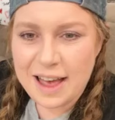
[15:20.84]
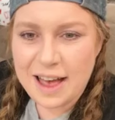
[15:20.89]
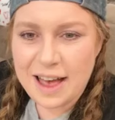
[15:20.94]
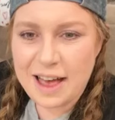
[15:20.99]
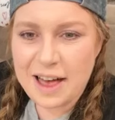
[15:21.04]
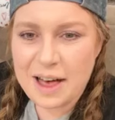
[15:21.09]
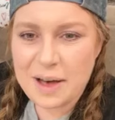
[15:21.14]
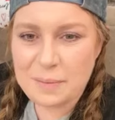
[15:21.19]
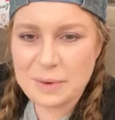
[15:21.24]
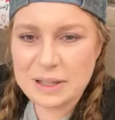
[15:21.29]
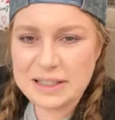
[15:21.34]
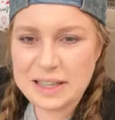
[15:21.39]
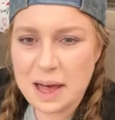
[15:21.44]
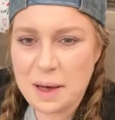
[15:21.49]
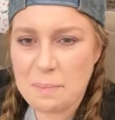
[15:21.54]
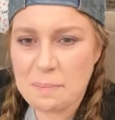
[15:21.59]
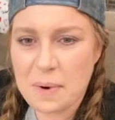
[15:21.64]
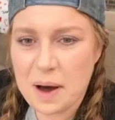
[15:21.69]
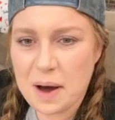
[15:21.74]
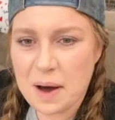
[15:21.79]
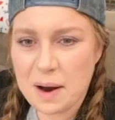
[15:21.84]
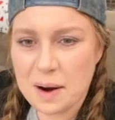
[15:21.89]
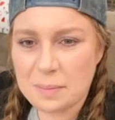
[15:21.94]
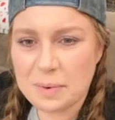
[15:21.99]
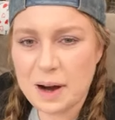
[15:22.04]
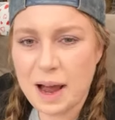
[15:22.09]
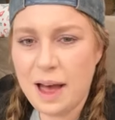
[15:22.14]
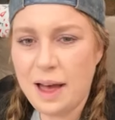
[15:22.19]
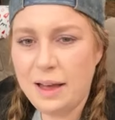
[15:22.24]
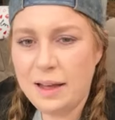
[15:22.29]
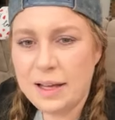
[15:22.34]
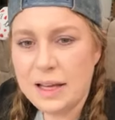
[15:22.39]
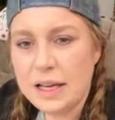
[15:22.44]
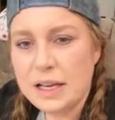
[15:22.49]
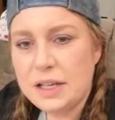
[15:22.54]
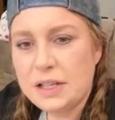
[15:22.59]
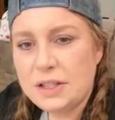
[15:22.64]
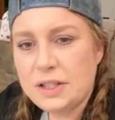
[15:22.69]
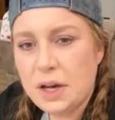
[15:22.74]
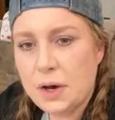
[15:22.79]
What's up, Barbara?
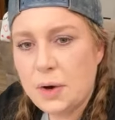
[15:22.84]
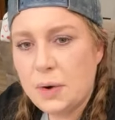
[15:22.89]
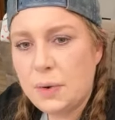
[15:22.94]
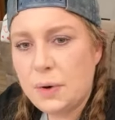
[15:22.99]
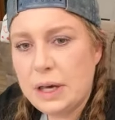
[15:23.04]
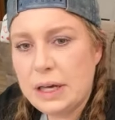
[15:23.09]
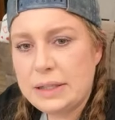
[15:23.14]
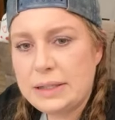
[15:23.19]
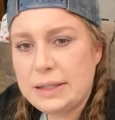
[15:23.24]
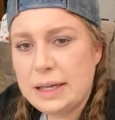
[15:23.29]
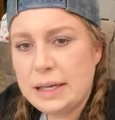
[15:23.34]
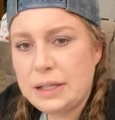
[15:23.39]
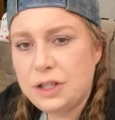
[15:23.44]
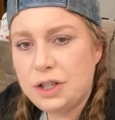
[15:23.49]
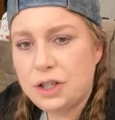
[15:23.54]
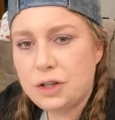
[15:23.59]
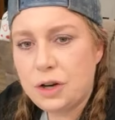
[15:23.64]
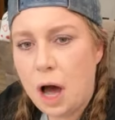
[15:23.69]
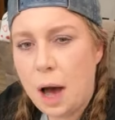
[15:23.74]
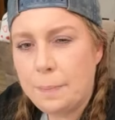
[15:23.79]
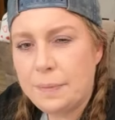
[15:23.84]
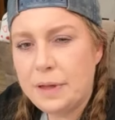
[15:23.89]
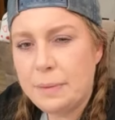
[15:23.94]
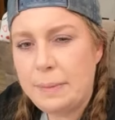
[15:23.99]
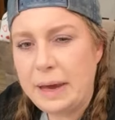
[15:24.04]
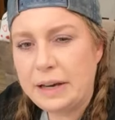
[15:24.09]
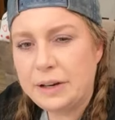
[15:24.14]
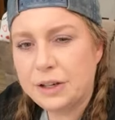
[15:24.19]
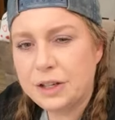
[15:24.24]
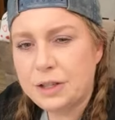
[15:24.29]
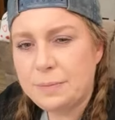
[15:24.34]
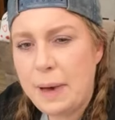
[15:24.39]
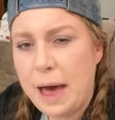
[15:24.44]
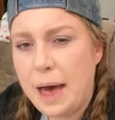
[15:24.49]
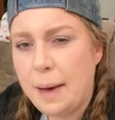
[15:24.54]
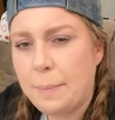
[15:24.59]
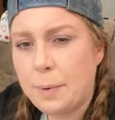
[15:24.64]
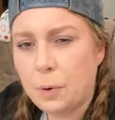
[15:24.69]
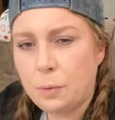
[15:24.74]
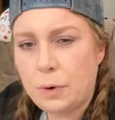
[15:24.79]
So it says shop the maker's
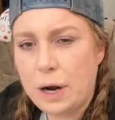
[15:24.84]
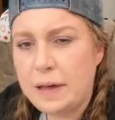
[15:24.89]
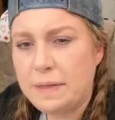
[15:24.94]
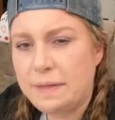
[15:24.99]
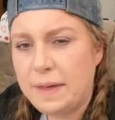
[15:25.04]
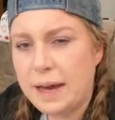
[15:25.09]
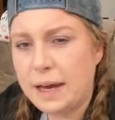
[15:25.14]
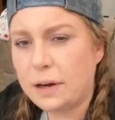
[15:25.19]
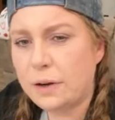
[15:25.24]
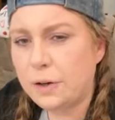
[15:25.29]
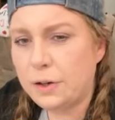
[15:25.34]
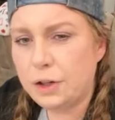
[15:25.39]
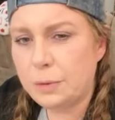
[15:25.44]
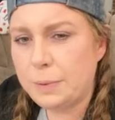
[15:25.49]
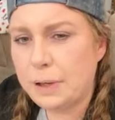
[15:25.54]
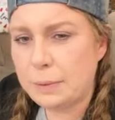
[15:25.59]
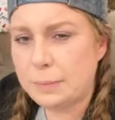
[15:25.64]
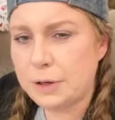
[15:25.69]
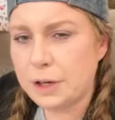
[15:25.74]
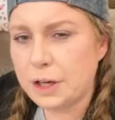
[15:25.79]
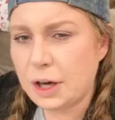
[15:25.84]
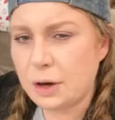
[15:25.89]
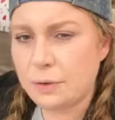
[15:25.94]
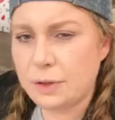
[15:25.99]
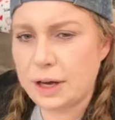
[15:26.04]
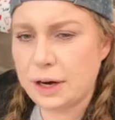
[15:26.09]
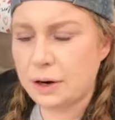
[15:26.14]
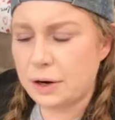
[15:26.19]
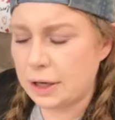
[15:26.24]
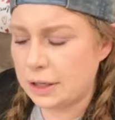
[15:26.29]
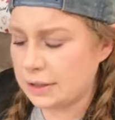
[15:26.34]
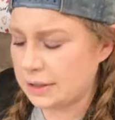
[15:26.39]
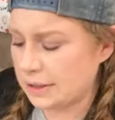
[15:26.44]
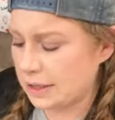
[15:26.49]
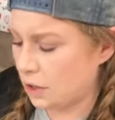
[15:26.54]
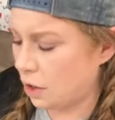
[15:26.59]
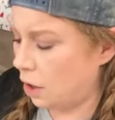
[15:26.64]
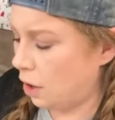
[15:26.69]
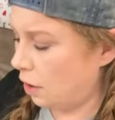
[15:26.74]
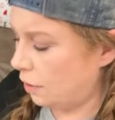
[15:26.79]
map right there. You'll be able to go there and
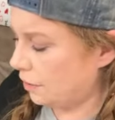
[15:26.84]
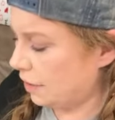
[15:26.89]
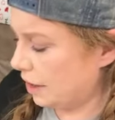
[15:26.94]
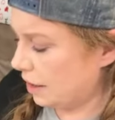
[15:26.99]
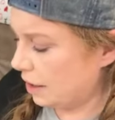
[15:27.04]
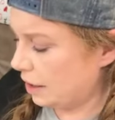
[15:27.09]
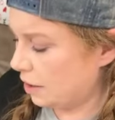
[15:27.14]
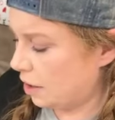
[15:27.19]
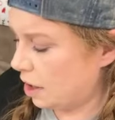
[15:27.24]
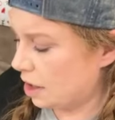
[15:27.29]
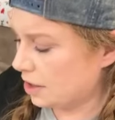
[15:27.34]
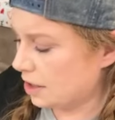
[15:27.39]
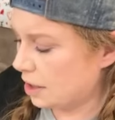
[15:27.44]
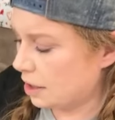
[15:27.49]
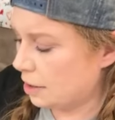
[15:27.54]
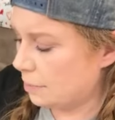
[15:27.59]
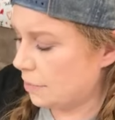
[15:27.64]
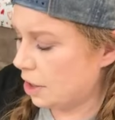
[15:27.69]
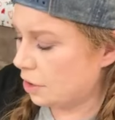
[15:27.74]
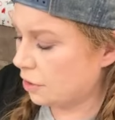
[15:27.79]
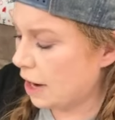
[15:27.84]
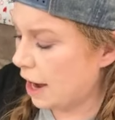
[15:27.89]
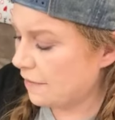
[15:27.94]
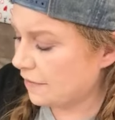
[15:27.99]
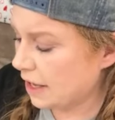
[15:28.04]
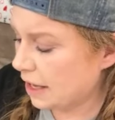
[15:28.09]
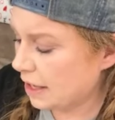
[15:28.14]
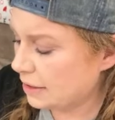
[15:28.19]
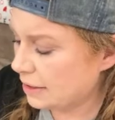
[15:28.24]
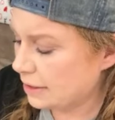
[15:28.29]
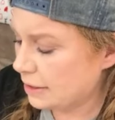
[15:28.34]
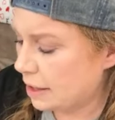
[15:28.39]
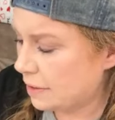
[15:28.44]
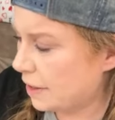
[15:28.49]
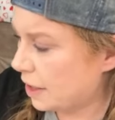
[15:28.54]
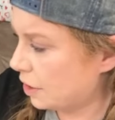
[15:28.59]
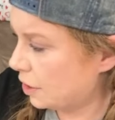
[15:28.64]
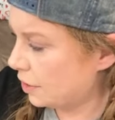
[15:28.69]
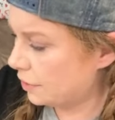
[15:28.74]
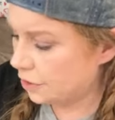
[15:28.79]
see all the awesome craft kits
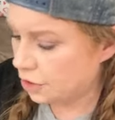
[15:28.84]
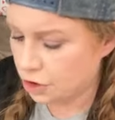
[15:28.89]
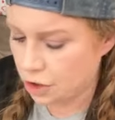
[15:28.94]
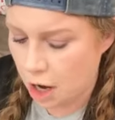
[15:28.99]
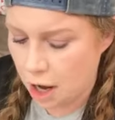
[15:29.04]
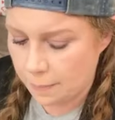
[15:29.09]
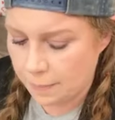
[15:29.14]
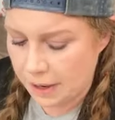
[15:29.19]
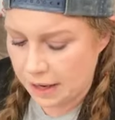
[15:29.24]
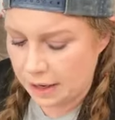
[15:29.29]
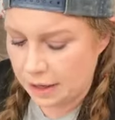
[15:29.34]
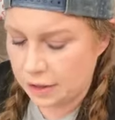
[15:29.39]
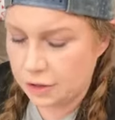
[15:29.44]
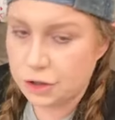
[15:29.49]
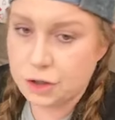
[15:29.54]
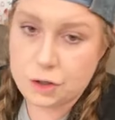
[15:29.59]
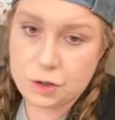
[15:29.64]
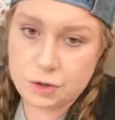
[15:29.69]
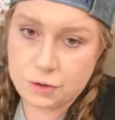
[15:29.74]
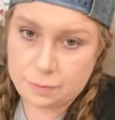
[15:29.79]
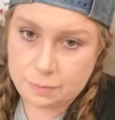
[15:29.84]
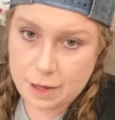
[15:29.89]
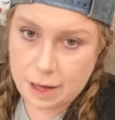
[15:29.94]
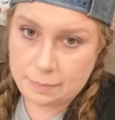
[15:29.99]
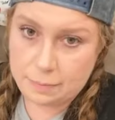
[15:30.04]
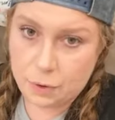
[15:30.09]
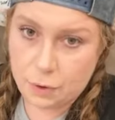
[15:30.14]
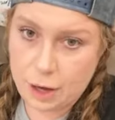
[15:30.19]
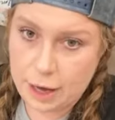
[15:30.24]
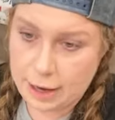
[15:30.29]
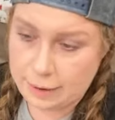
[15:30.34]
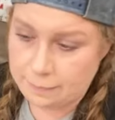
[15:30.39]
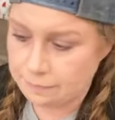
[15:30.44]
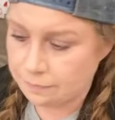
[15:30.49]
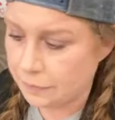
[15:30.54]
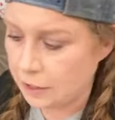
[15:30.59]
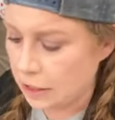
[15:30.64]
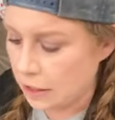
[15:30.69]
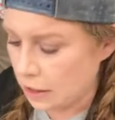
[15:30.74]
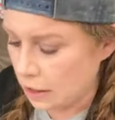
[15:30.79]
that are in the shop and choose from them, okay?
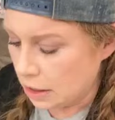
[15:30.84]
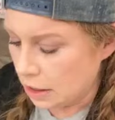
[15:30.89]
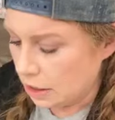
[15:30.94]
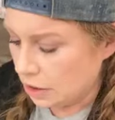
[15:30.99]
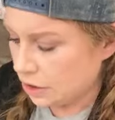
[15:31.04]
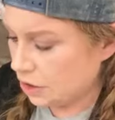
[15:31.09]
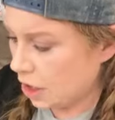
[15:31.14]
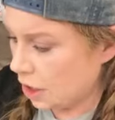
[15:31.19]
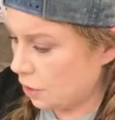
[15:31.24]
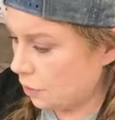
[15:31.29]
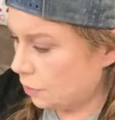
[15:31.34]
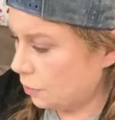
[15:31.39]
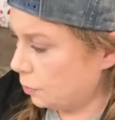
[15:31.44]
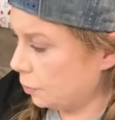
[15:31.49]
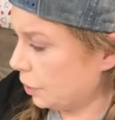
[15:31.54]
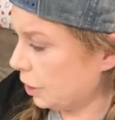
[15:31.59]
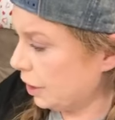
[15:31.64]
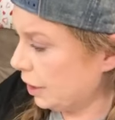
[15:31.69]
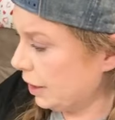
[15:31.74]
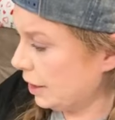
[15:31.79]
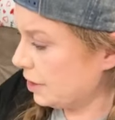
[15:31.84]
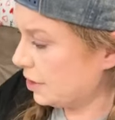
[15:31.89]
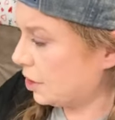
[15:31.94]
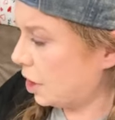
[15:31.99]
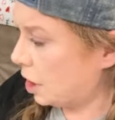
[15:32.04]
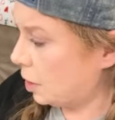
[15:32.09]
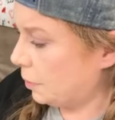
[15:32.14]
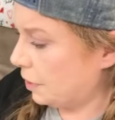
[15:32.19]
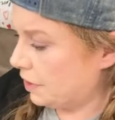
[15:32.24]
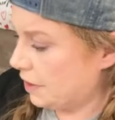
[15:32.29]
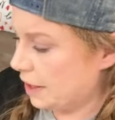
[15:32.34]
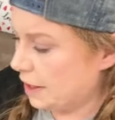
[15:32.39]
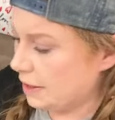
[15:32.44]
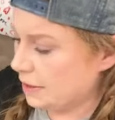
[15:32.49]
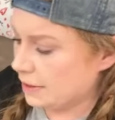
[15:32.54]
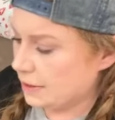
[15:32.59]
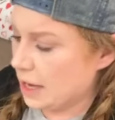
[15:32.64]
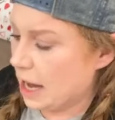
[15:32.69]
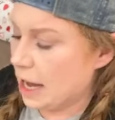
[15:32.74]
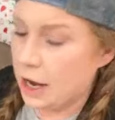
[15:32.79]
So we're gonna get started with
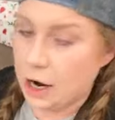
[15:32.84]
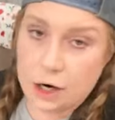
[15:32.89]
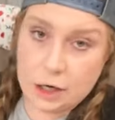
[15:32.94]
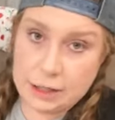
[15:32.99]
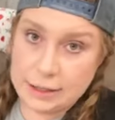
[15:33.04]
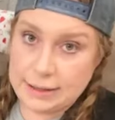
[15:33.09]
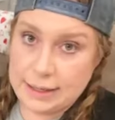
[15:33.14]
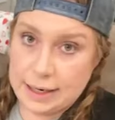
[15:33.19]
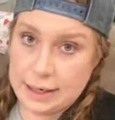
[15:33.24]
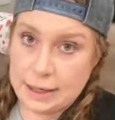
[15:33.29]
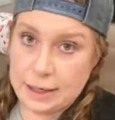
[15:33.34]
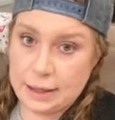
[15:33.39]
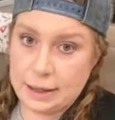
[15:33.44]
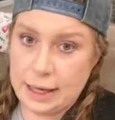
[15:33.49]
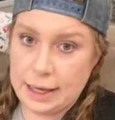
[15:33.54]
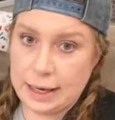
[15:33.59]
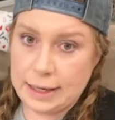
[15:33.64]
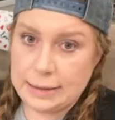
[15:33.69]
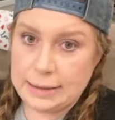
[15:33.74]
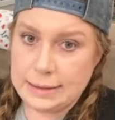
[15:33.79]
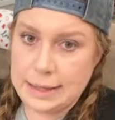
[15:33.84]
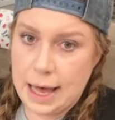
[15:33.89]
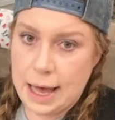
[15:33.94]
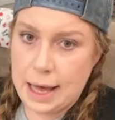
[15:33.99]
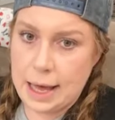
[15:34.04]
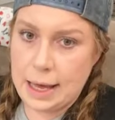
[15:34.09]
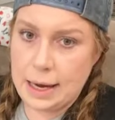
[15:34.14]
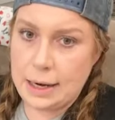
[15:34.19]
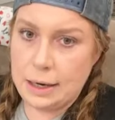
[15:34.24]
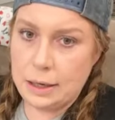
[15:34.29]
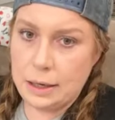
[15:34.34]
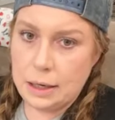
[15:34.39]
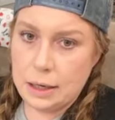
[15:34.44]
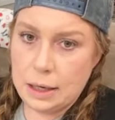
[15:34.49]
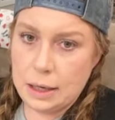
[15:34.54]
this. I already sanded it like I said.